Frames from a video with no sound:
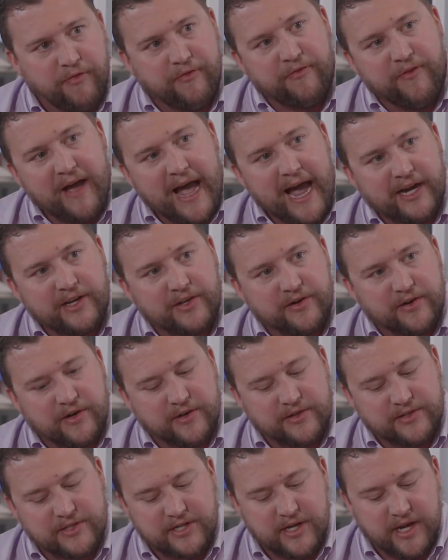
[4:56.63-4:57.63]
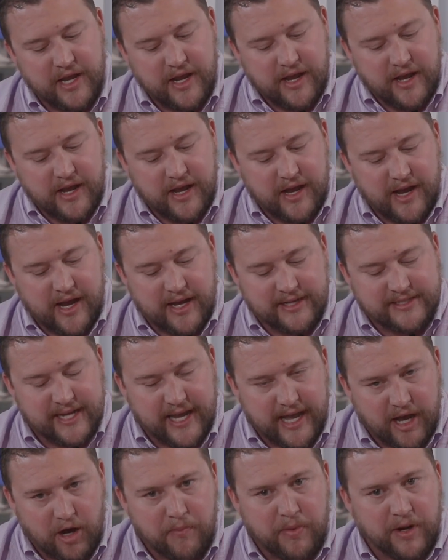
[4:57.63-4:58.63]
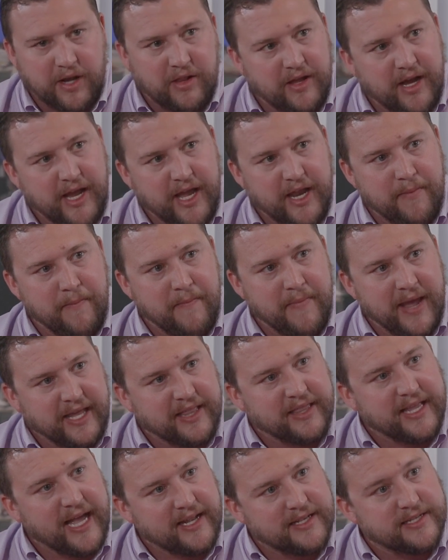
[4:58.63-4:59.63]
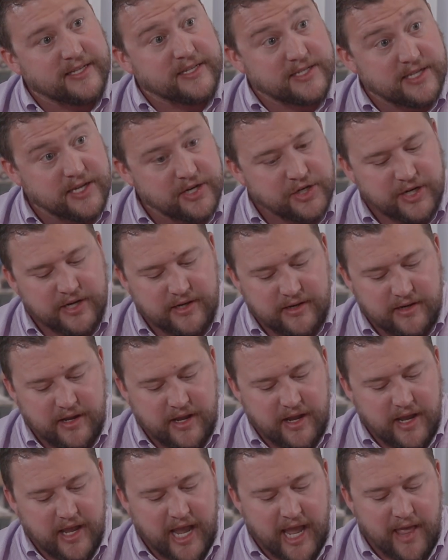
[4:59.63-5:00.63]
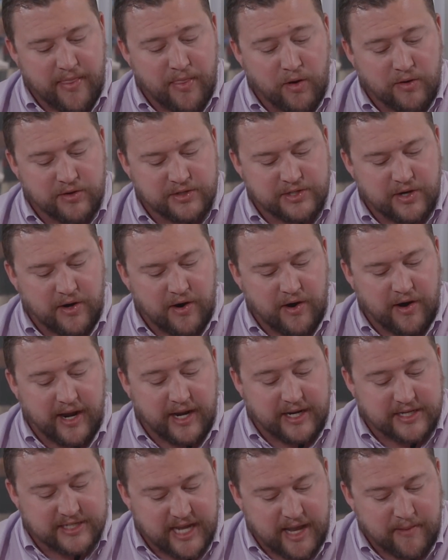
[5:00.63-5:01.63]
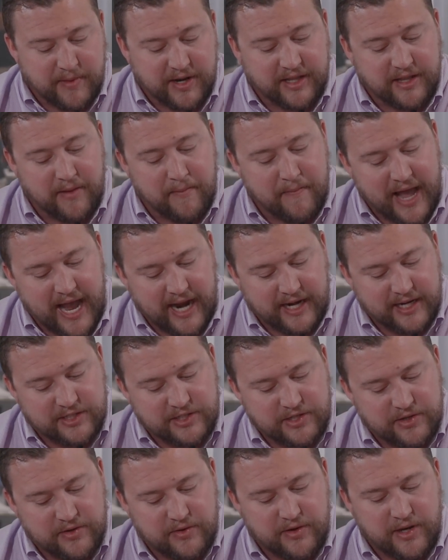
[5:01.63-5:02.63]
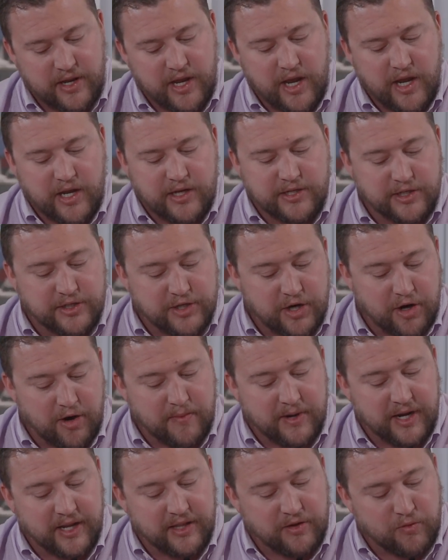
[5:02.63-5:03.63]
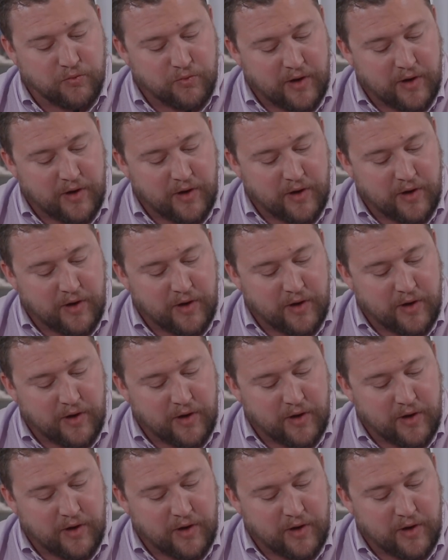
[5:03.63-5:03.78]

factors uh, to help a client make that decision. And those are examining the magnitude, determining the